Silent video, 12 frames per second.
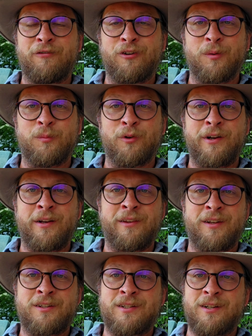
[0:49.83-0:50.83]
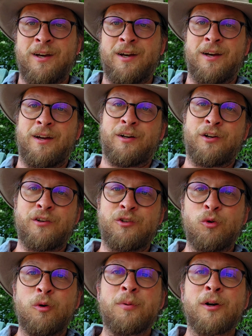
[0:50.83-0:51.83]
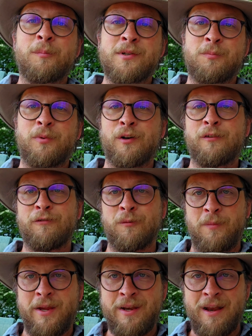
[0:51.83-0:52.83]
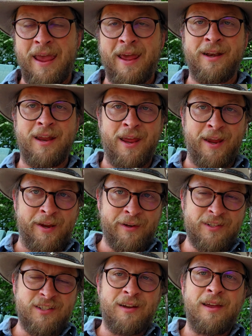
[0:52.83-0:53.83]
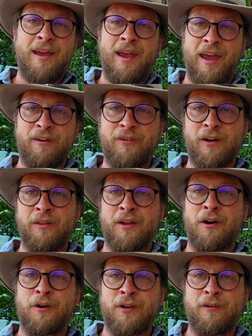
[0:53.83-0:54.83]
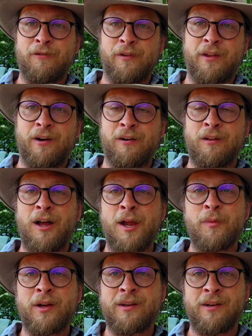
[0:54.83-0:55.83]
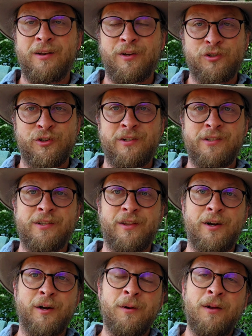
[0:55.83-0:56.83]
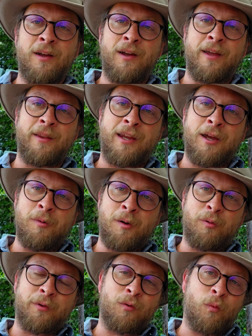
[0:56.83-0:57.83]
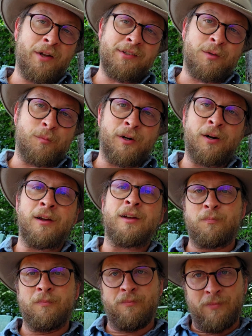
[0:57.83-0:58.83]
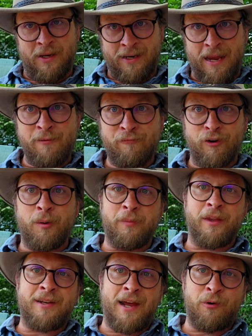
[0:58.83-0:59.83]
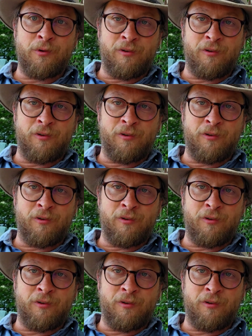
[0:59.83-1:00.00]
for a breed that's a good dual-purpose bird for meat and eggs, and fairly hardy for their climate conditions there. And they came up with the Welsummer. It came from the town